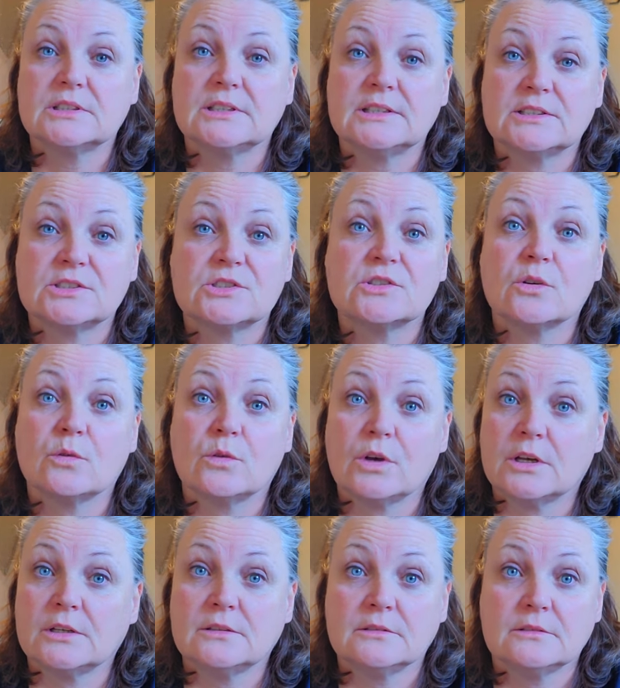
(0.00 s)
it's so
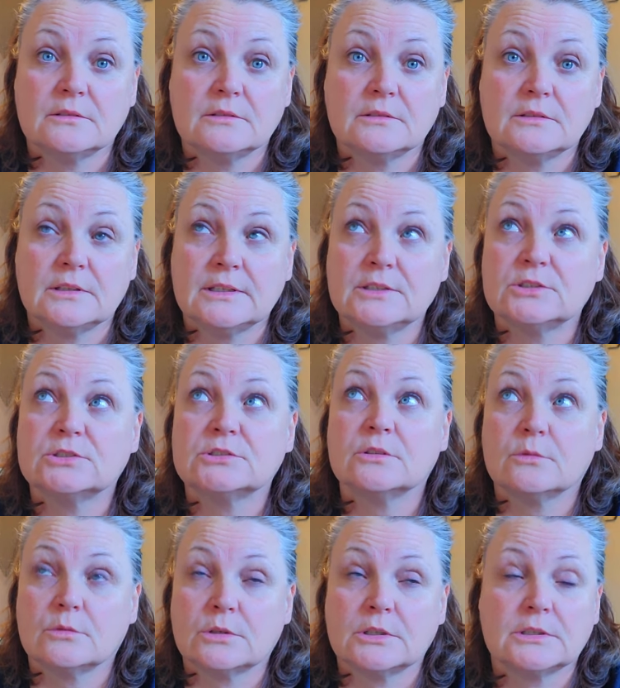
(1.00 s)
good. It is
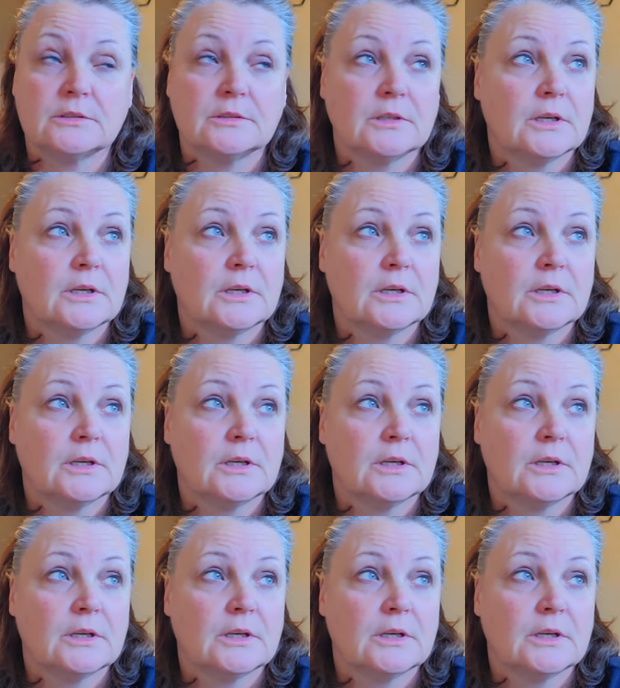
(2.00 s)
so good.